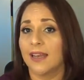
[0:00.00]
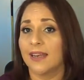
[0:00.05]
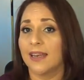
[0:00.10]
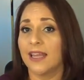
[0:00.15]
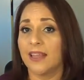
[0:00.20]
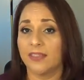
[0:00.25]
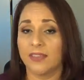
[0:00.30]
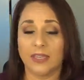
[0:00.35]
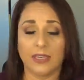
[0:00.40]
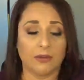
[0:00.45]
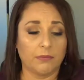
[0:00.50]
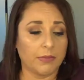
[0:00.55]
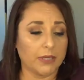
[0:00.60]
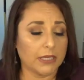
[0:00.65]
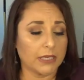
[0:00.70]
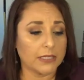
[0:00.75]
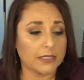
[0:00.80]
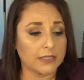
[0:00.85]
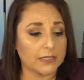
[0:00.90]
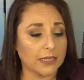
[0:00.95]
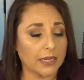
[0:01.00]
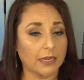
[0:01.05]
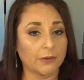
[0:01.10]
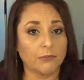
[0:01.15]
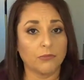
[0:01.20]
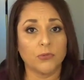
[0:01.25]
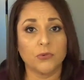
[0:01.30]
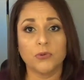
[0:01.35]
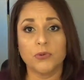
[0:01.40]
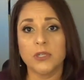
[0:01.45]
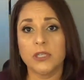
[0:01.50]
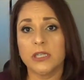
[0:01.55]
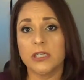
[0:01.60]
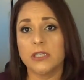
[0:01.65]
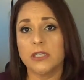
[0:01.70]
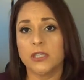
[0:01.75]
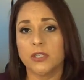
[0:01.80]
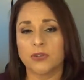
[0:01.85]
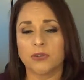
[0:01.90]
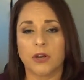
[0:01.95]
Nothing, because I'm
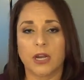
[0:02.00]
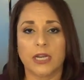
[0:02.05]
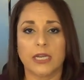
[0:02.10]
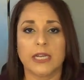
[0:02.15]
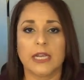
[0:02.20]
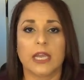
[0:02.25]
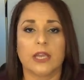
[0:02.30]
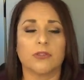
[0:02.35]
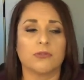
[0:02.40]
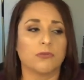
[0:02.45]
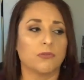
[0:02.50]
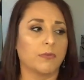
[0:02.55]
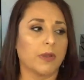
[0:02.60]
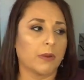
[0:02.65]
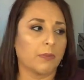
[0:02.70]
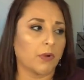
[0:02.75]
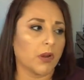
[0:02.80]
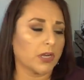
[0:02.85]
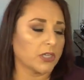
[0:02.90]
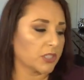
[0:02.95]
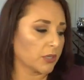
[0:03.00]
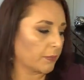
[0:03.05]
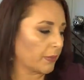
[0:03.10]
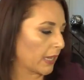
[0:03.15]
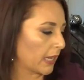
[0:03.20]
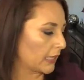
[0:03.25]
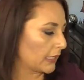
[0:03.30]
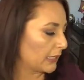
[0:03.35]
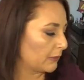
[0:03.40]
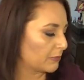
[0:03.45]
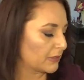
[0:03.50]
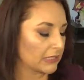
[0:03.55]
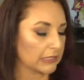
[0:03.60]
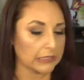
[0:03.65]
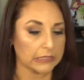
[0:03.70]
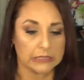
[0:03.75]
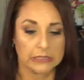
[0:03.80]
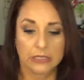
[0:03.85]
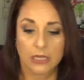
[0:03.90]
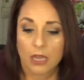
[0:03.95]
really trying to get through my Project Pan
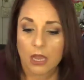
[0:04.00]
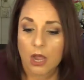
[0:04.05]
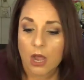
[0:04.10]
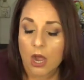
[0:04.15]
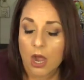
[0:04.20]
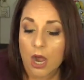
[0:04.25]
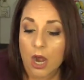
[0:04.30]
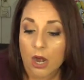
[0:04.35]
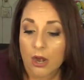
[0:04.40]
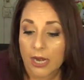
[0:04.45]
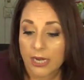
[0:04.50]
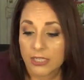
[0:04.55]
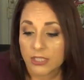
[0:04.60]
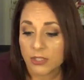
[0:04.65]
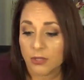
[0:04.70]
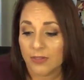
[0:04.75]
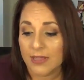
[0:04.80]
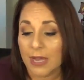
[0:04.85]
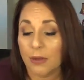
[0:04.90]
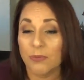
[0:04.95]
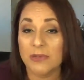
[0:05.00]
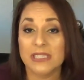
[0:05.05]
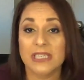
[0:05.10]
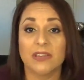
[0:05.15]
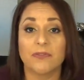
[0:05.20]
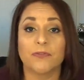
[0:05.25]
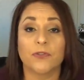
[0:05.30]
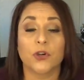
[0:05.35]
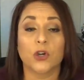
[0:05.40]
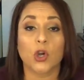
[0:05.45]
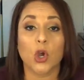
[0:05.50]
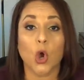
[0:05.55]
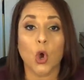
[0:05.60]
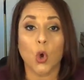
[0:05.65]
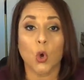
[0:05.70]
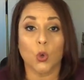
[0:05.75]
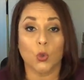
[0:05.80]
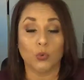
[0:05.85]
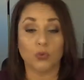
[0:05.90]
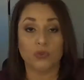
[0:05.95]
lipsticks. Alright, so that was it for
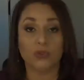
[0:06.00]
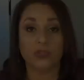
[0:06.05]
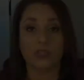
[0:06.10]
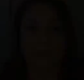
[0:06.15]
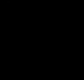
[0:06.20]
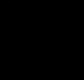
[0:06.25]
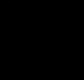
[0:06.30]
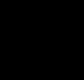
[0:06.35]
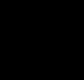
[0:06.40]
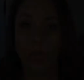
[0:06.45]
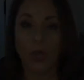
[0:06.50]
Kohls.